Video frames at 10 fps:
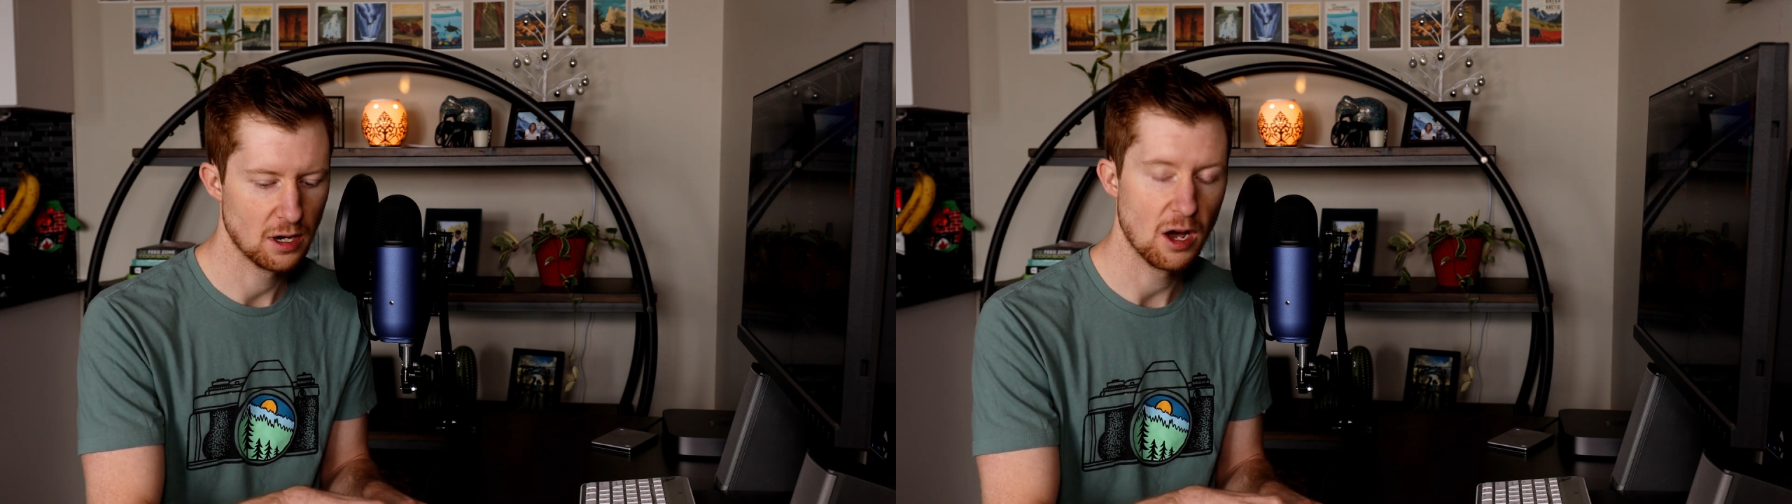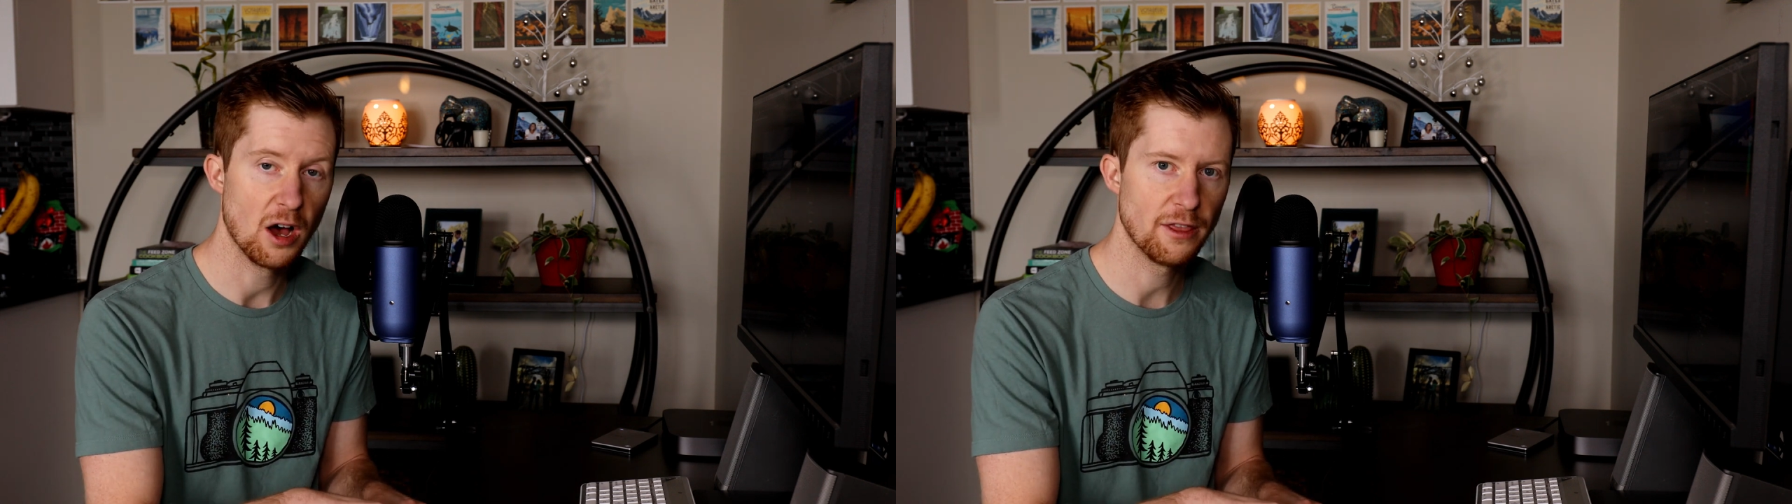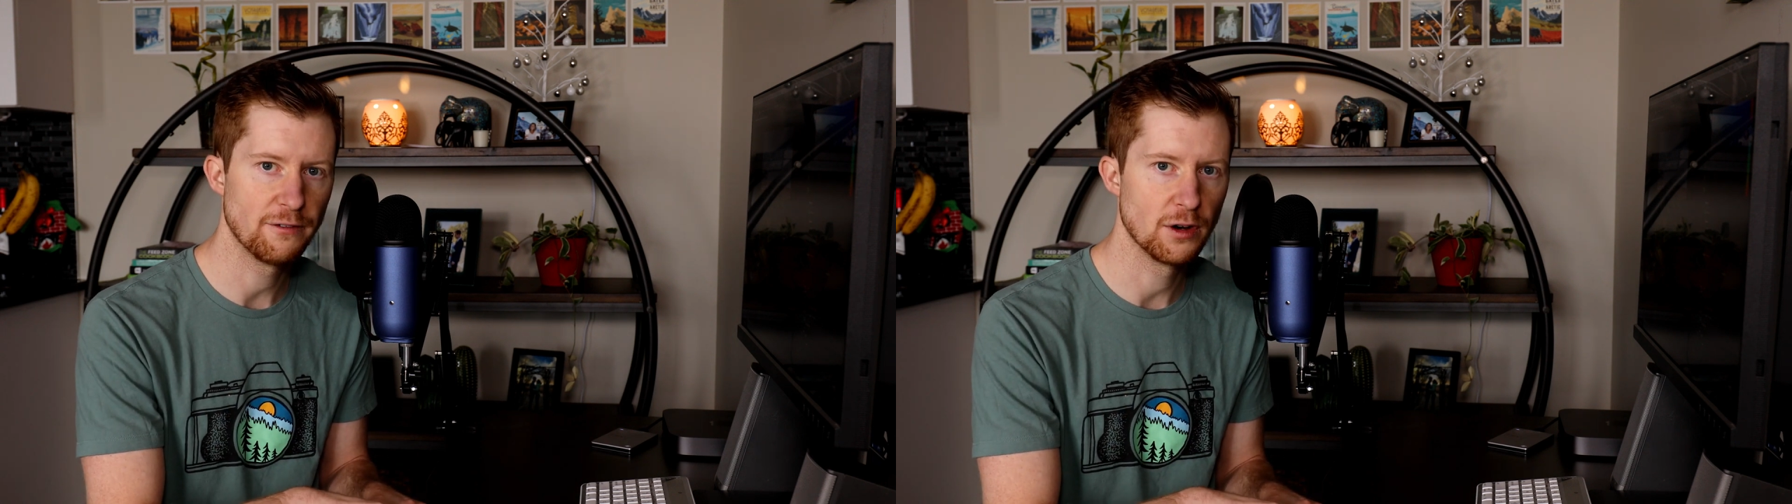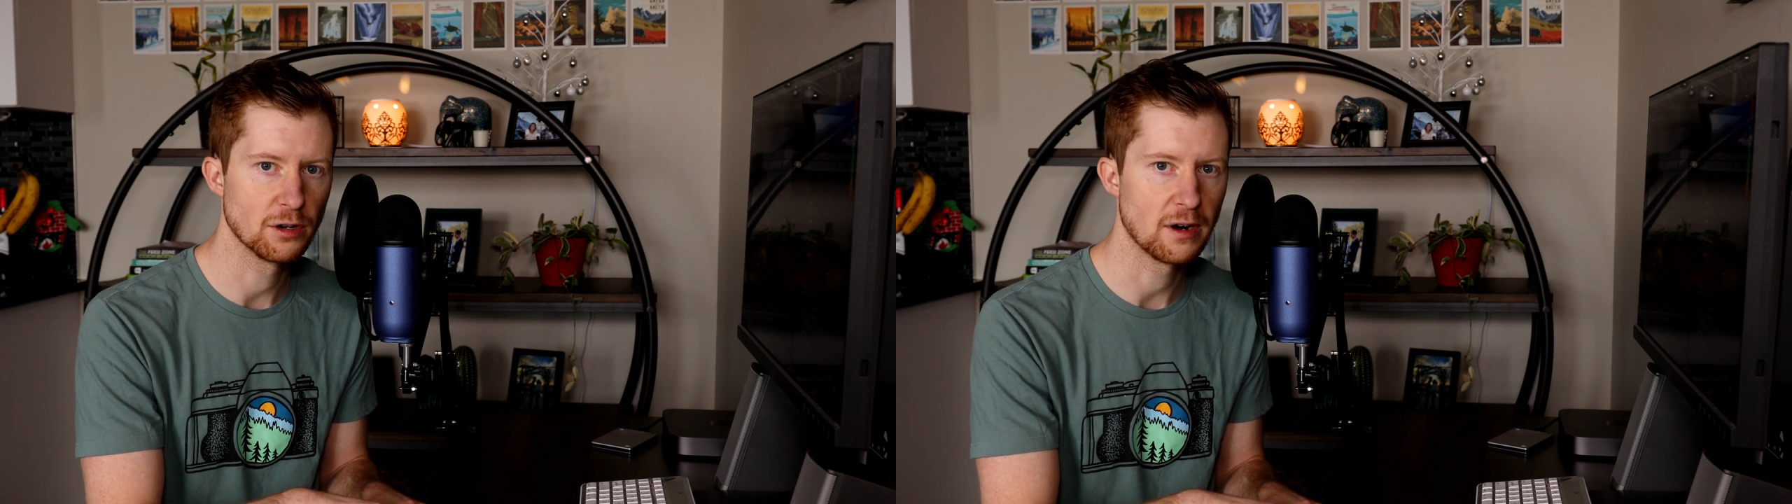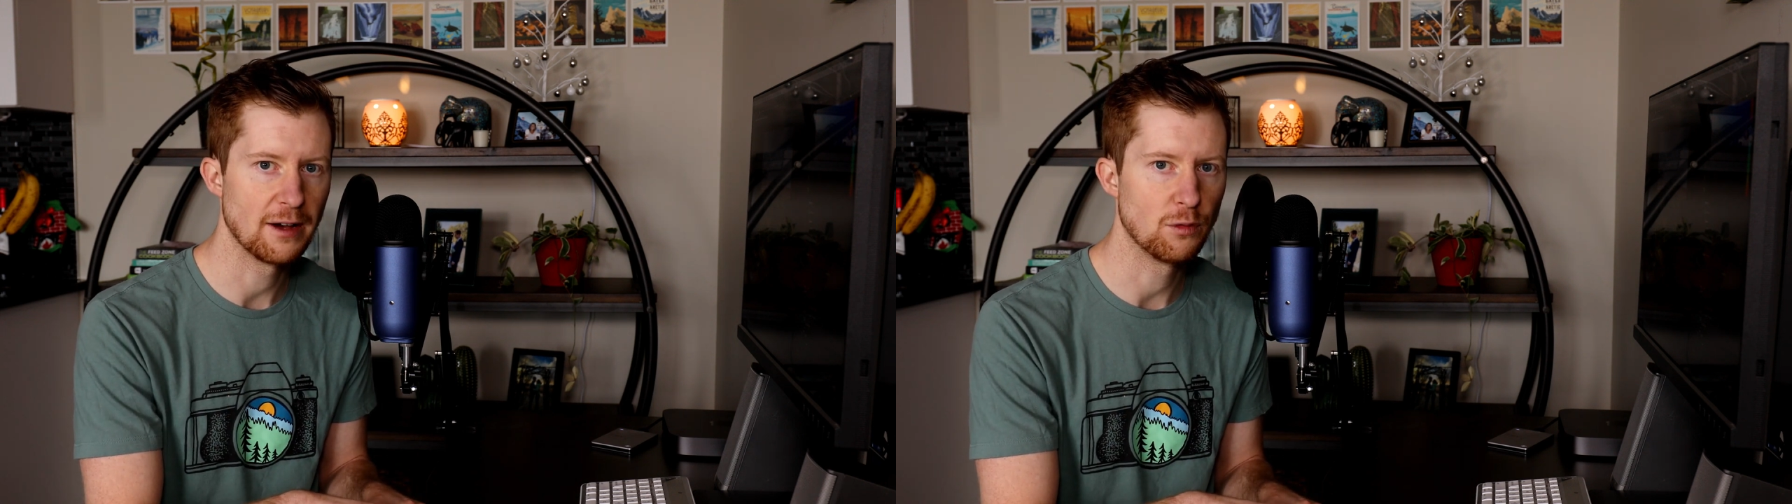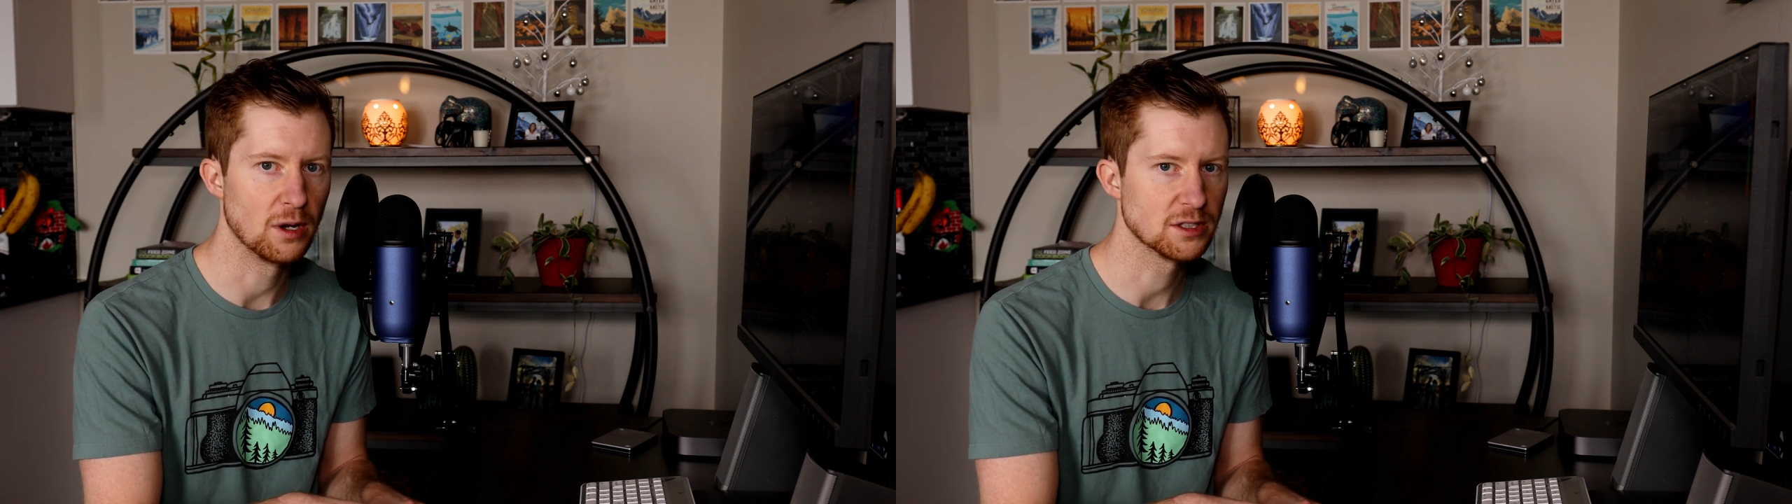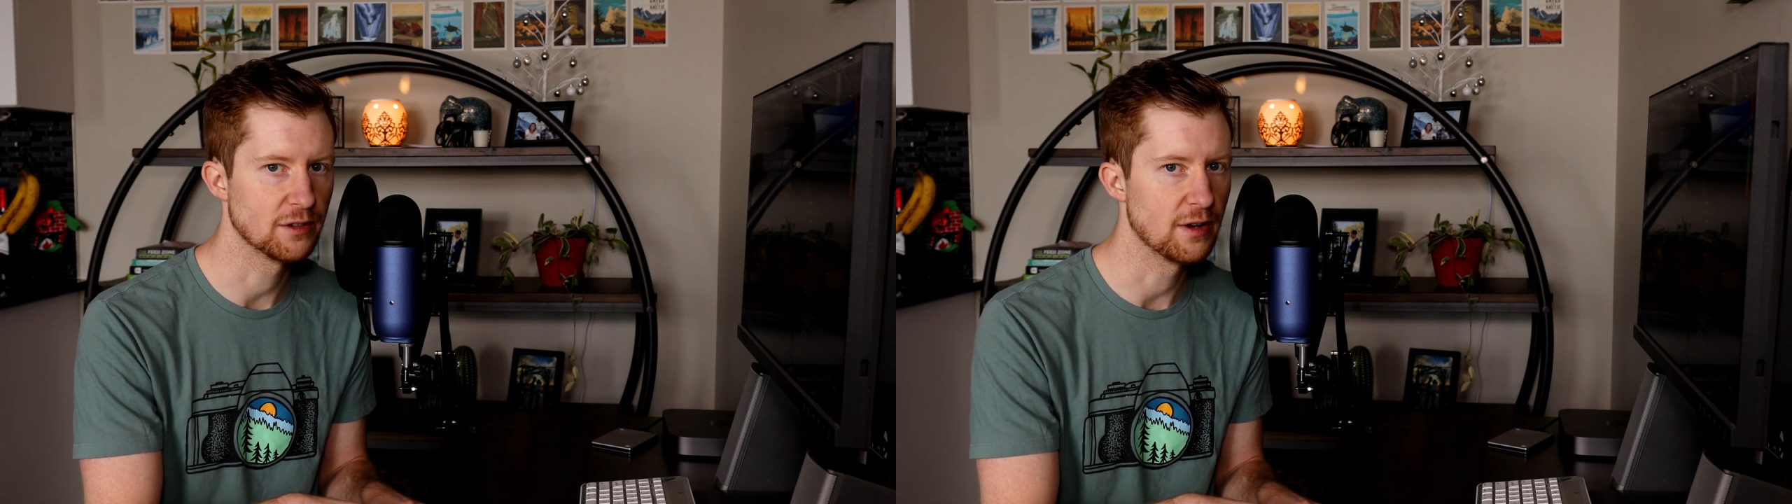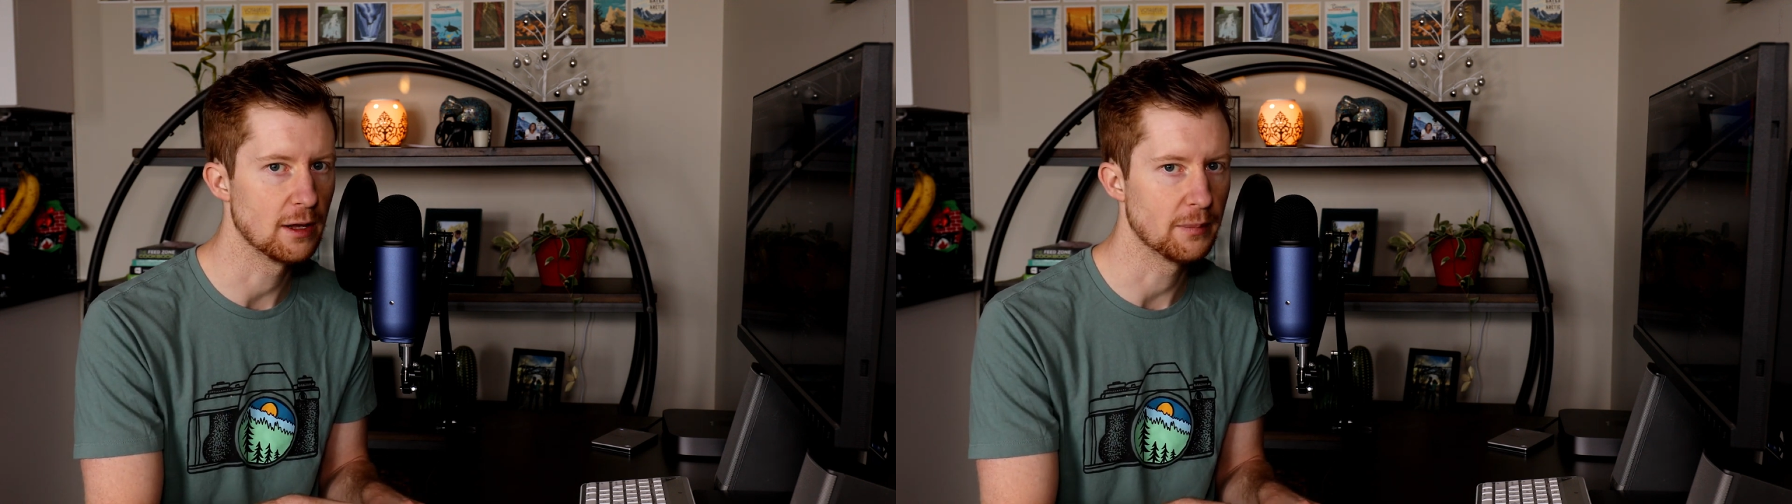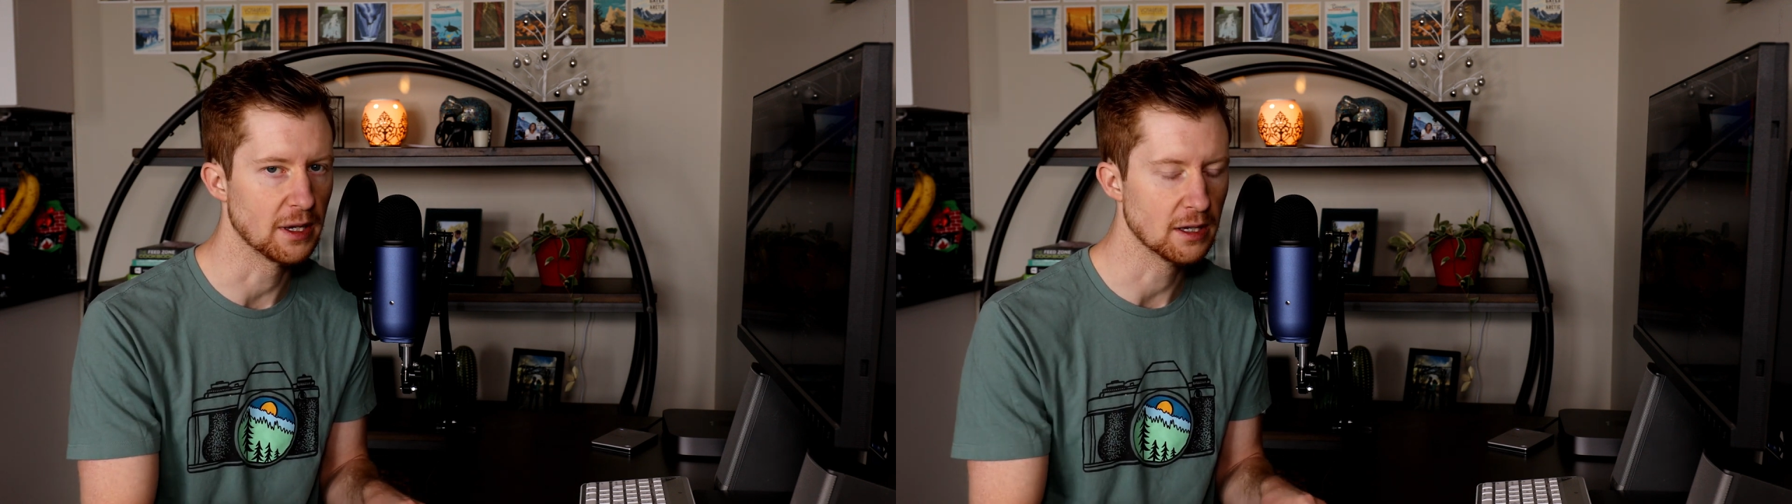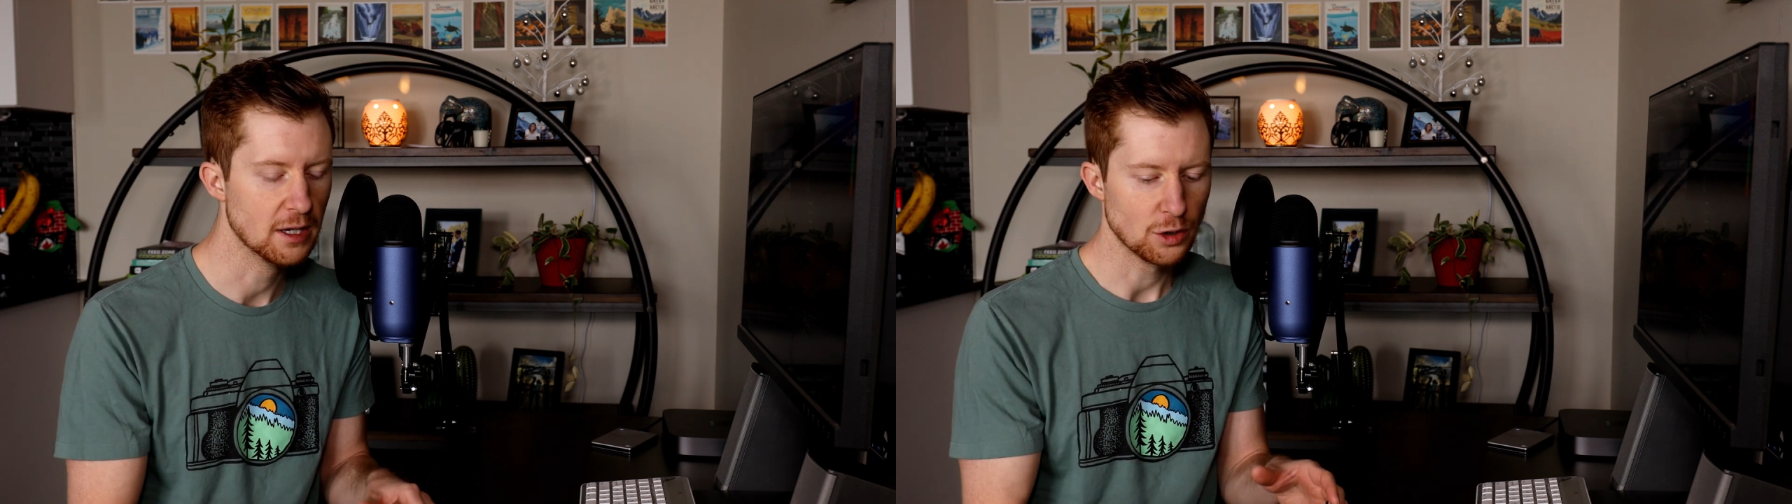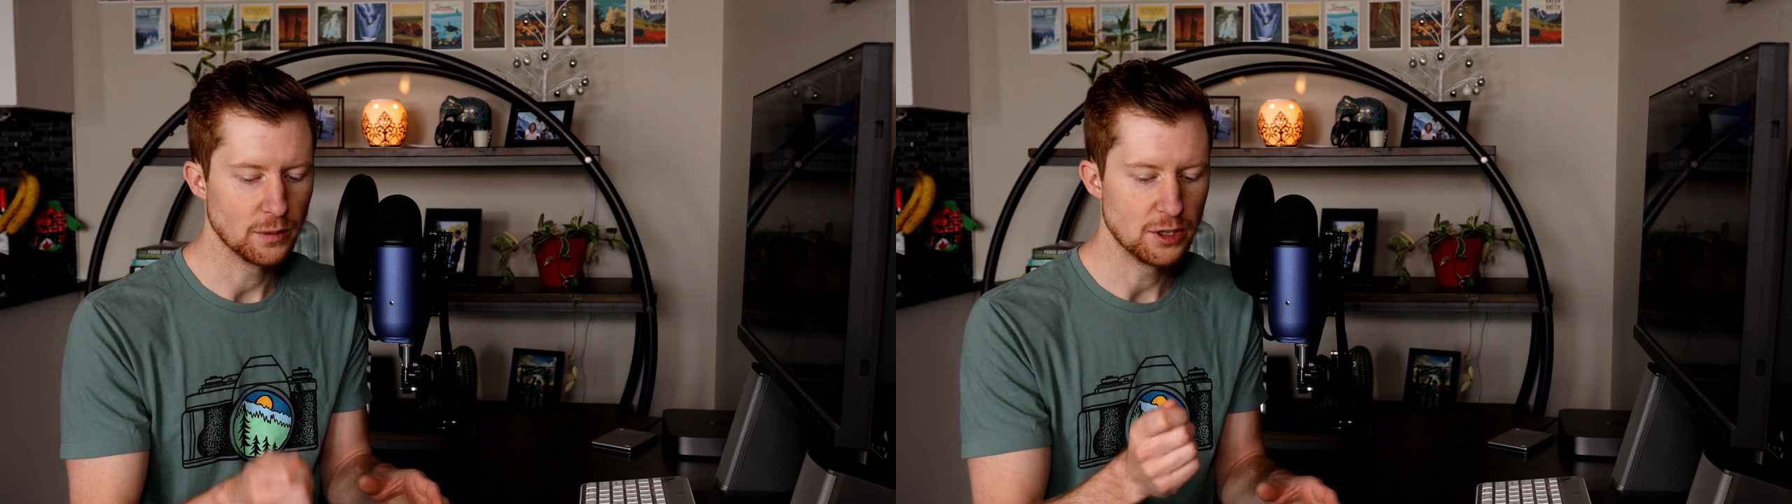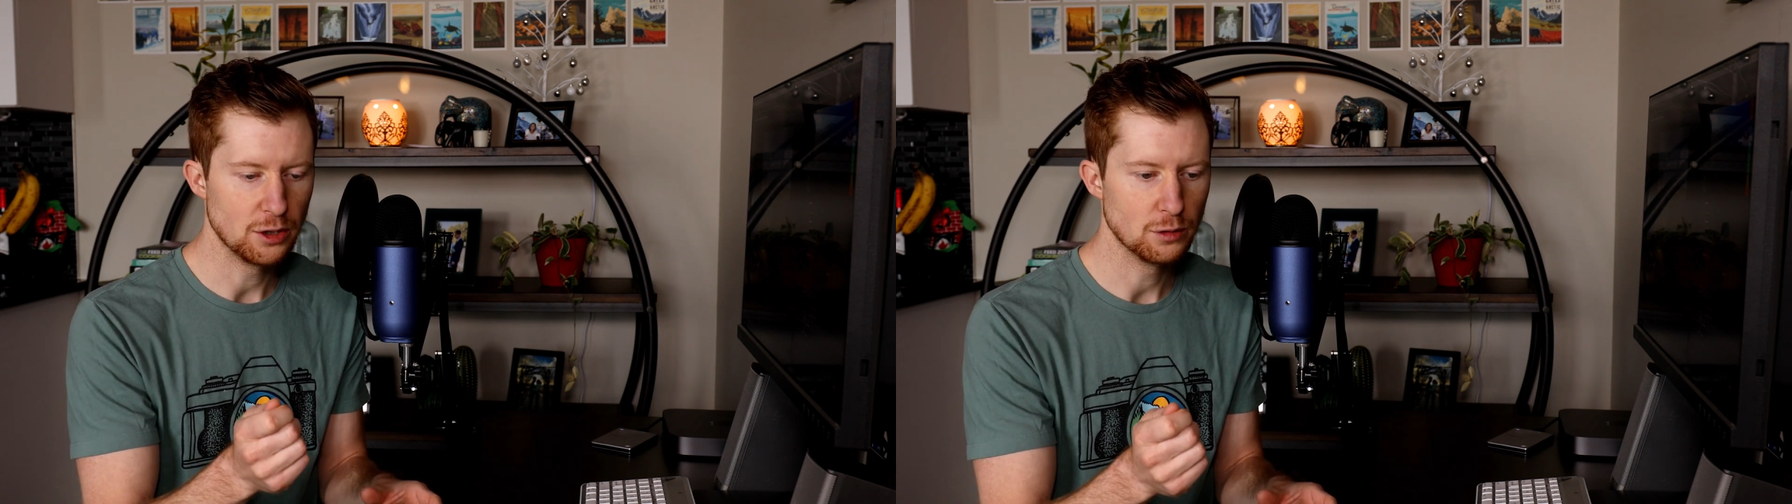on the photograph while it's developing. So we'd